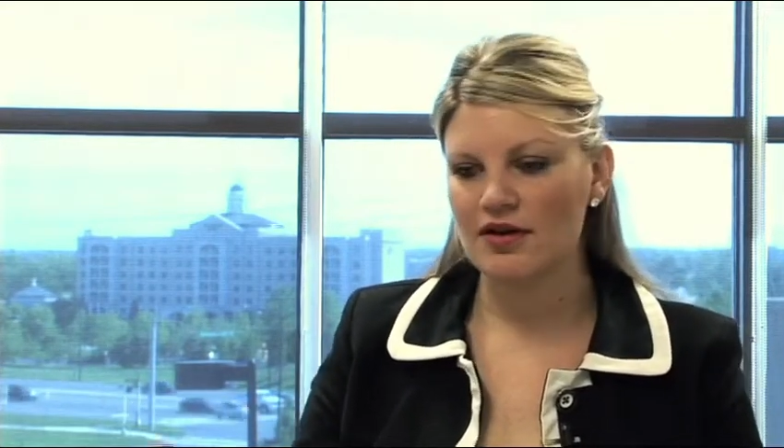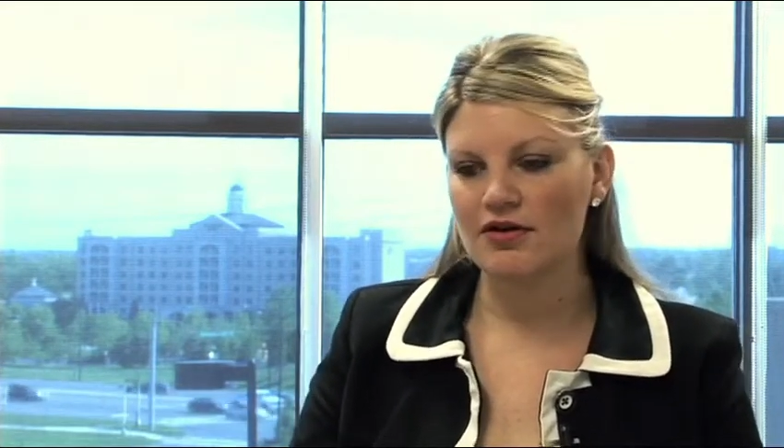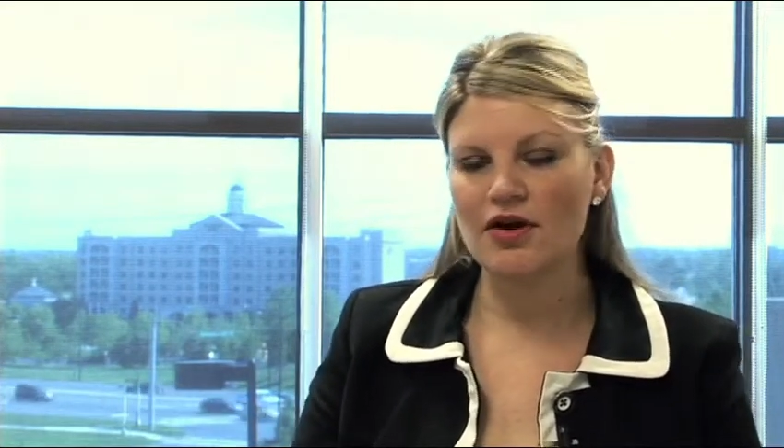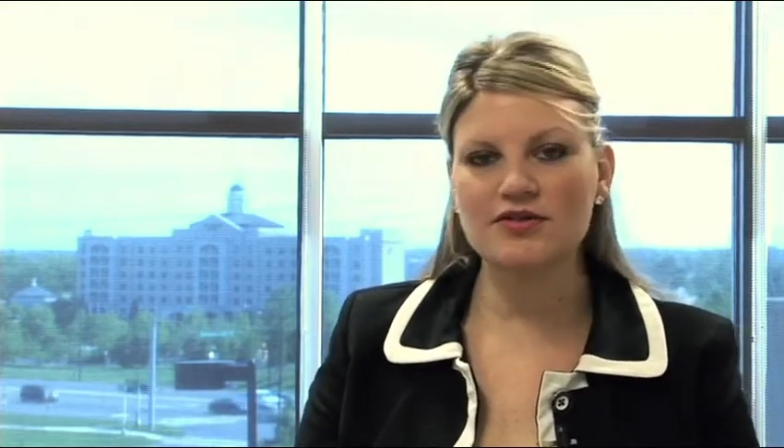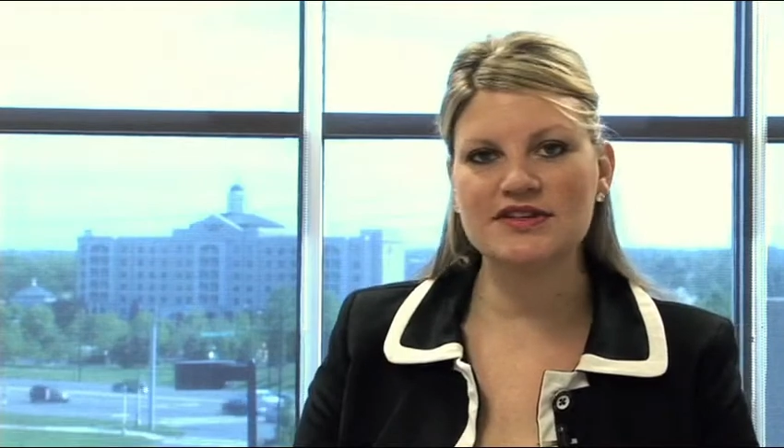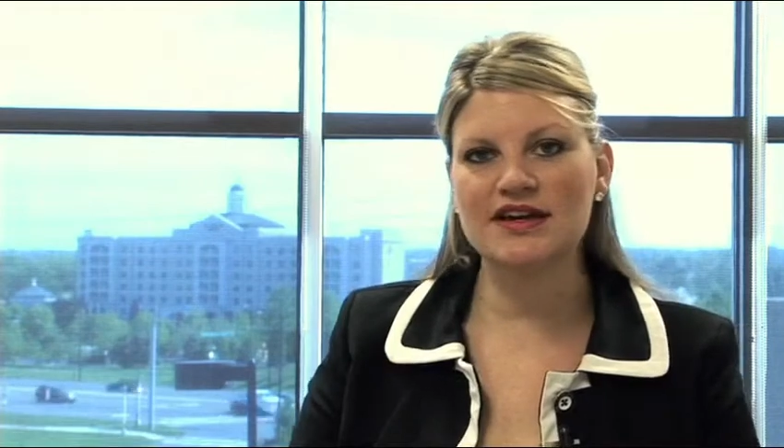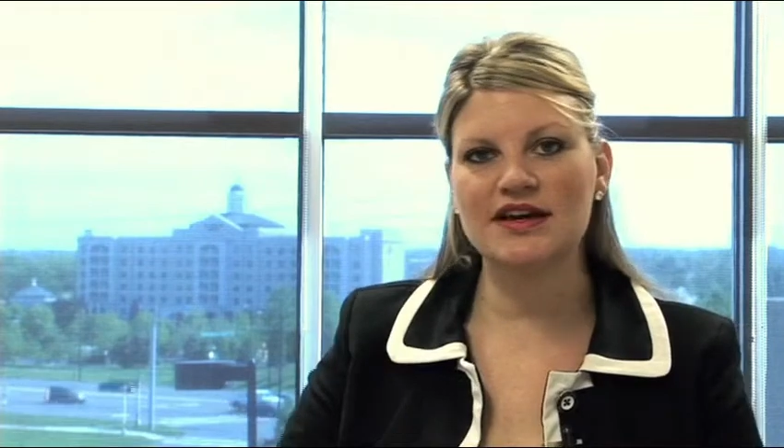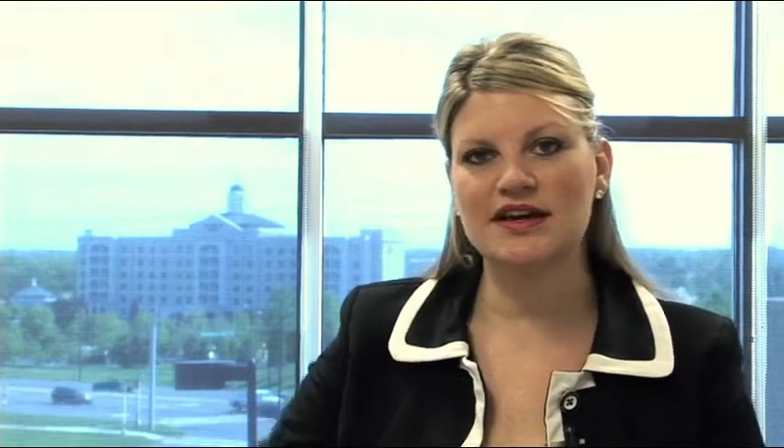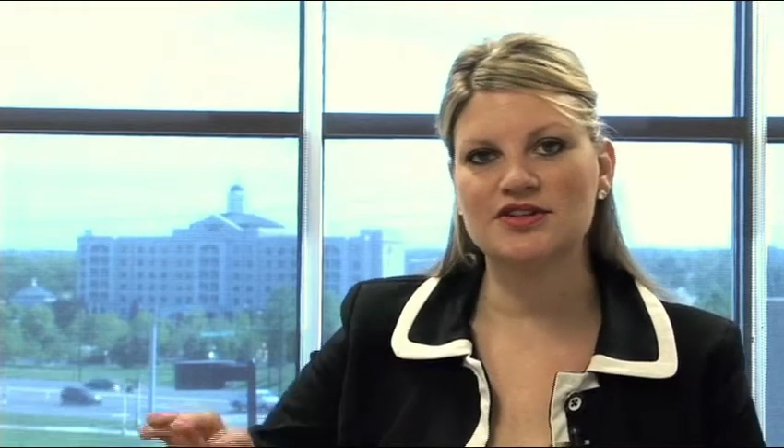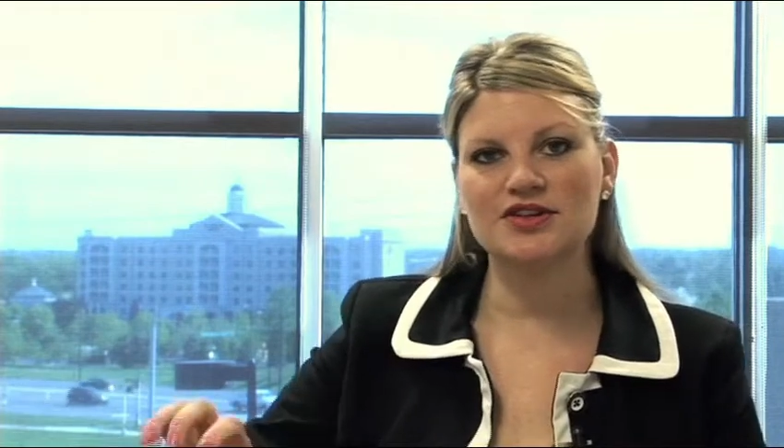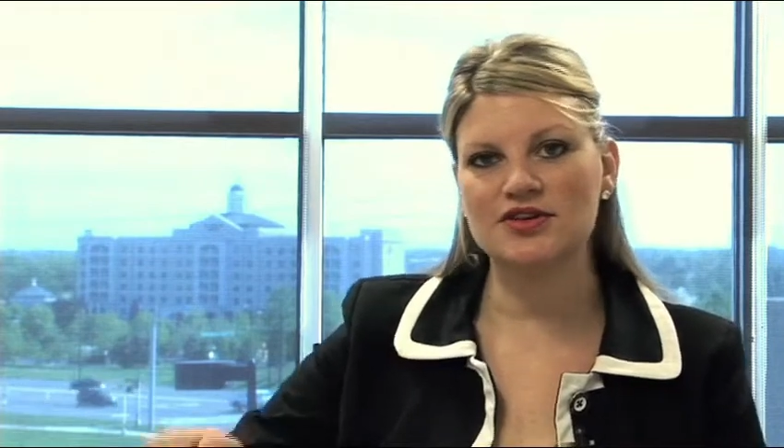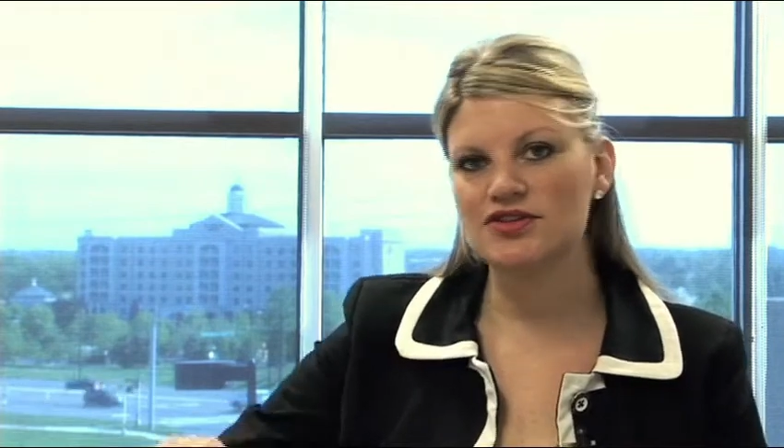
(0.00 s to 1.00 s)
goes in
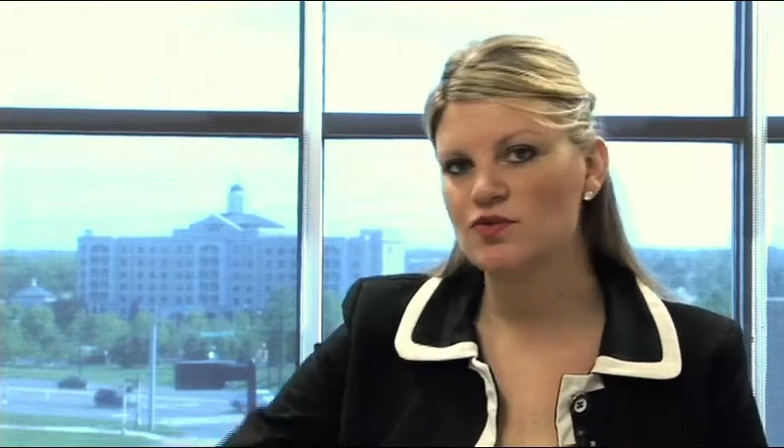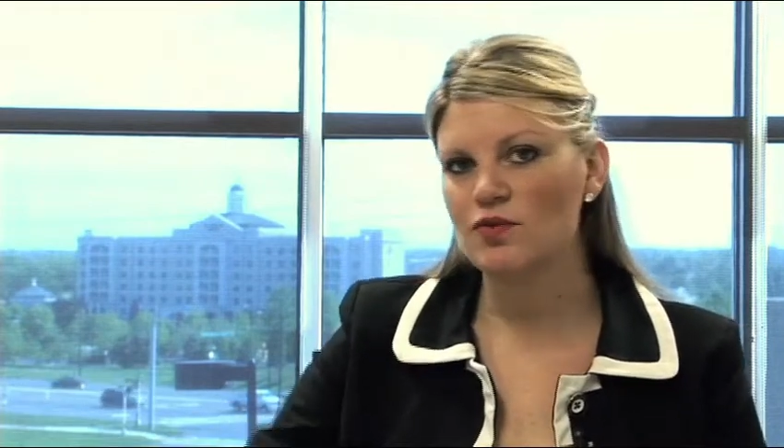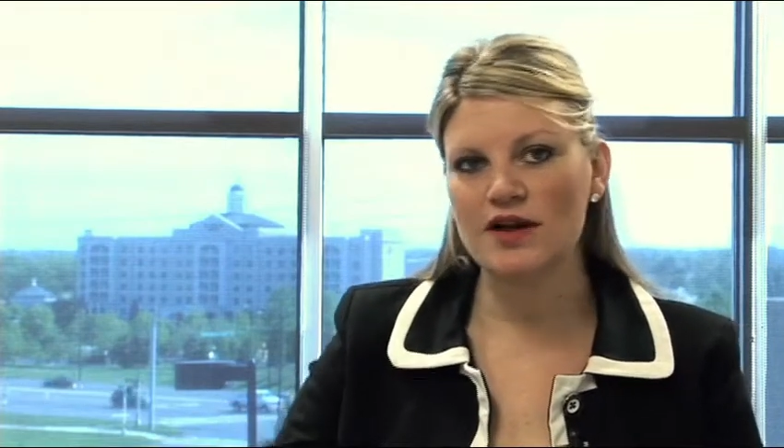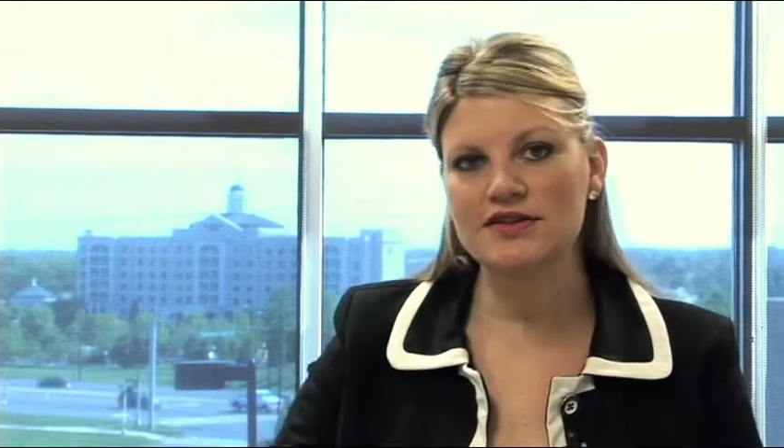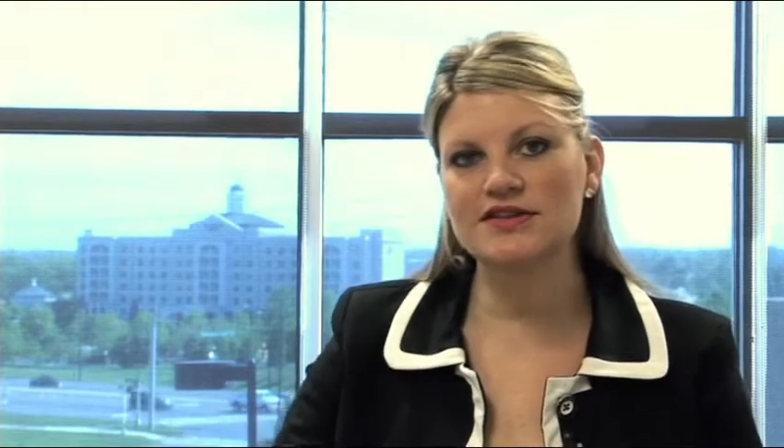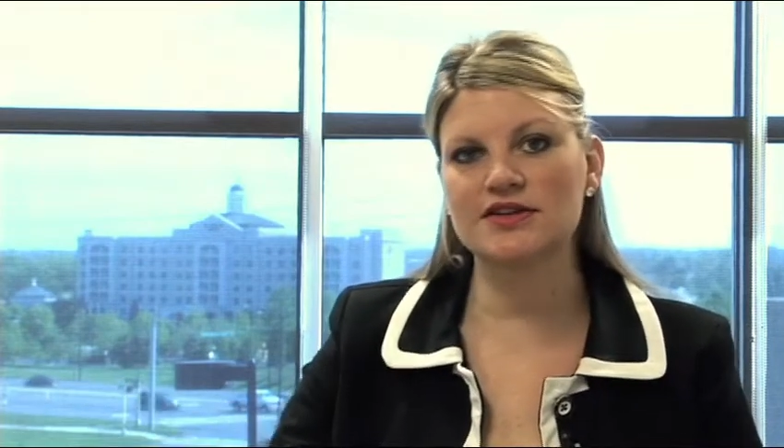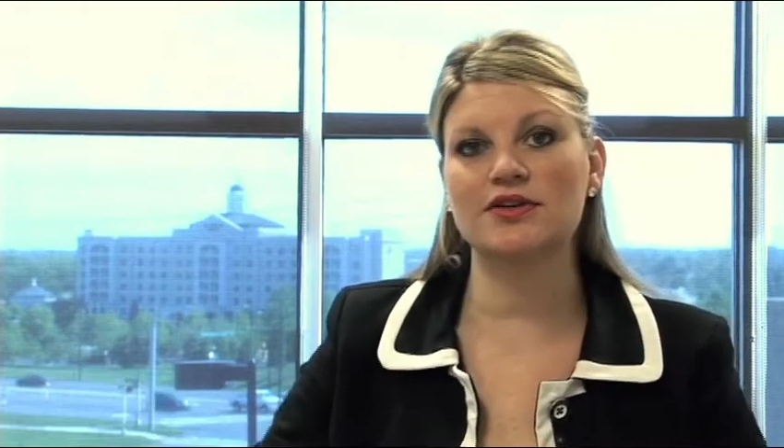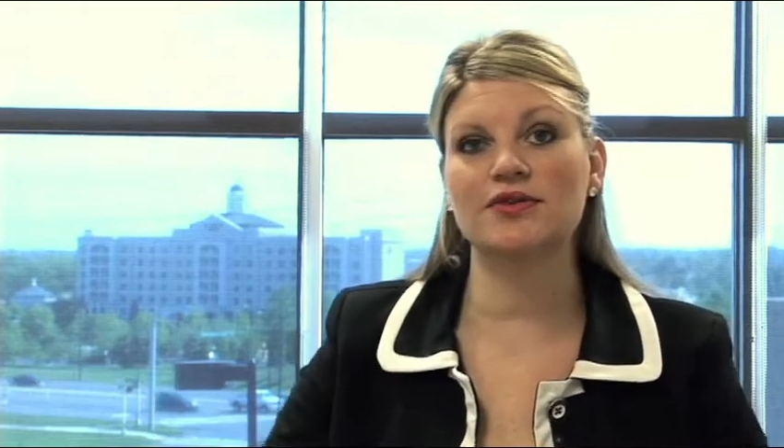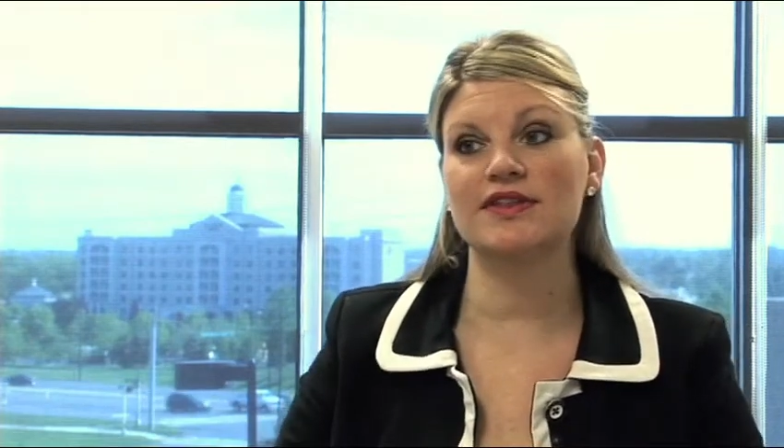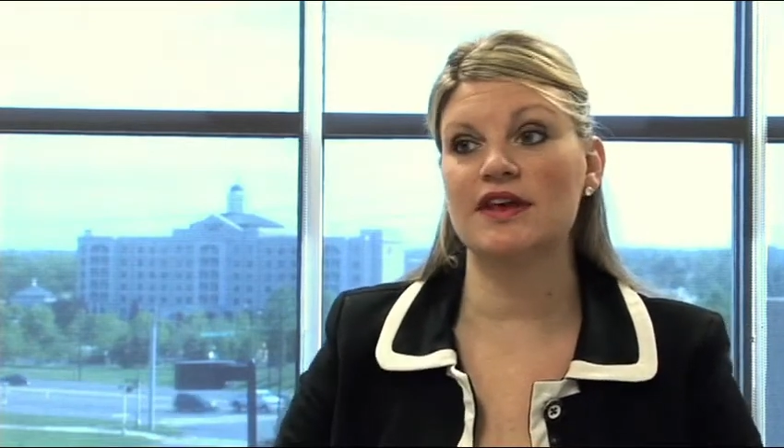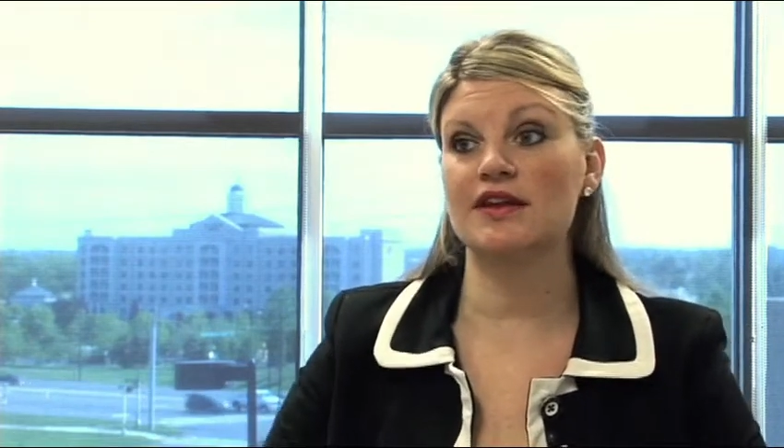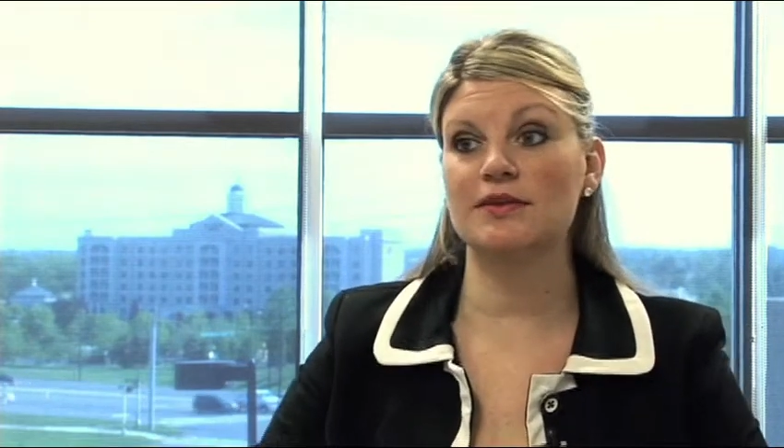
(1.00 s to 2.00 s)
and turns one screw
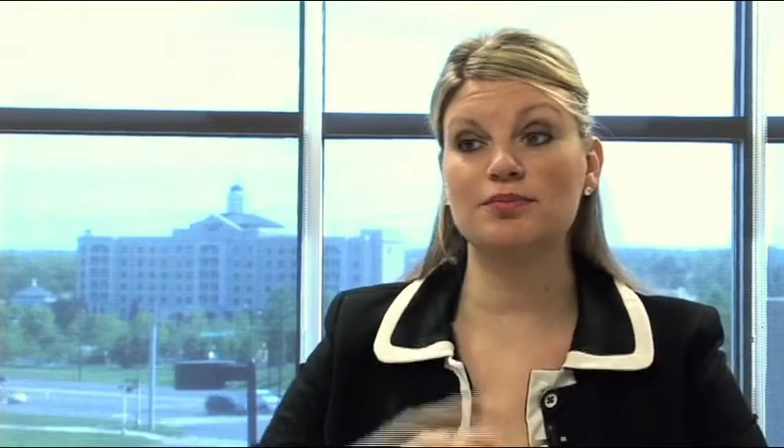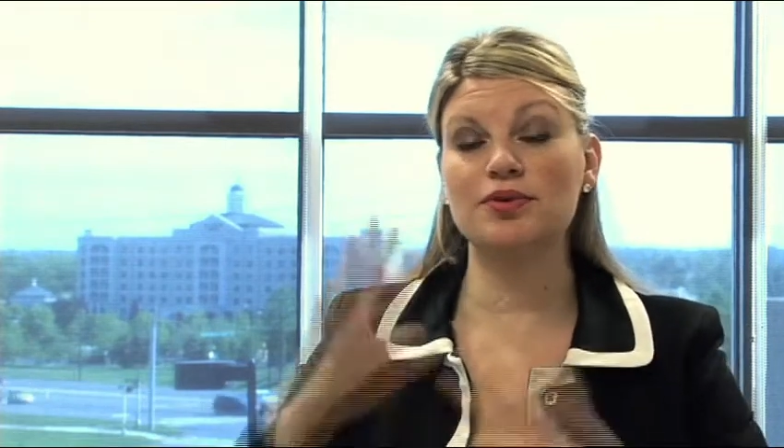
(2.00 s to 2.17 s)
and then